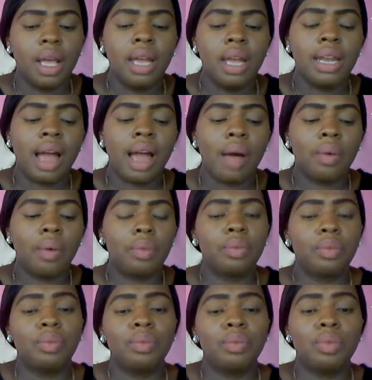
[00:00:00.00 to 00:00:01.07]
Now,
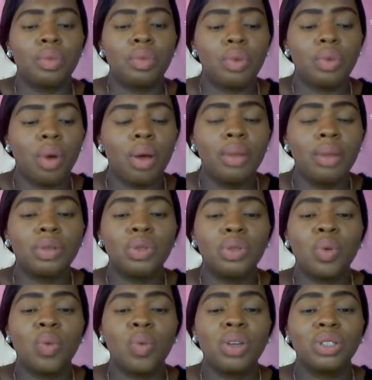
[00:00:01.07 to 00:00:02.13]
going to
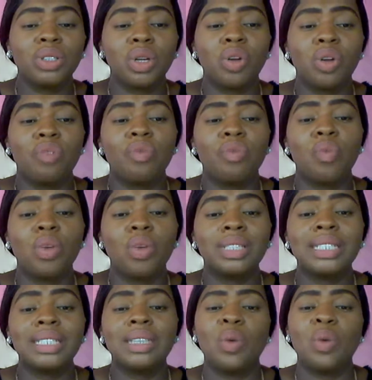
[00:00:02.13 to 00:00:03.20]
the question of
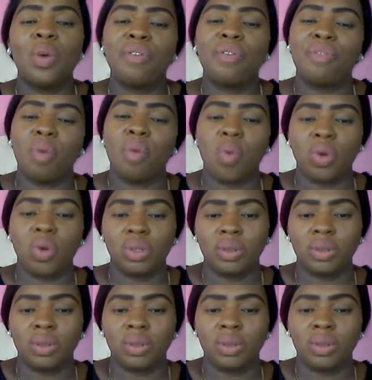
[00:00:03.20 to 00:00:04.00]
what is the way forward?